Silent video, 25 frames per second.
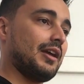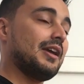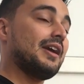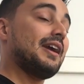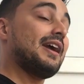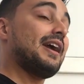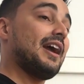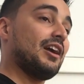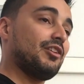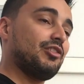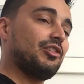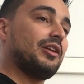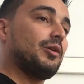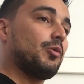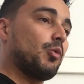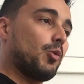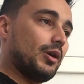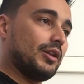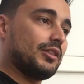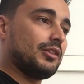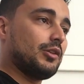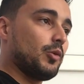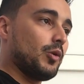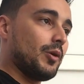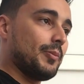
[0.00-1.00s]
Actually, I wanted
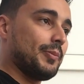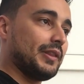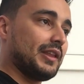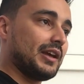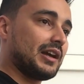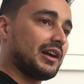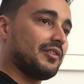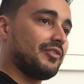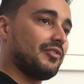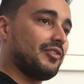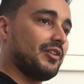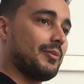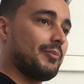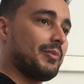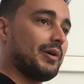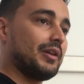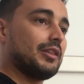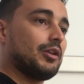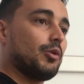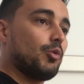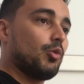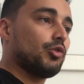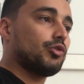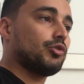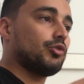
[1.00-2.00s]
to open the cafe, but there
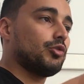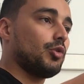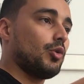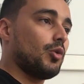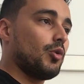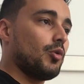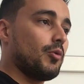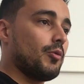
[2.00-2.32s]
was no.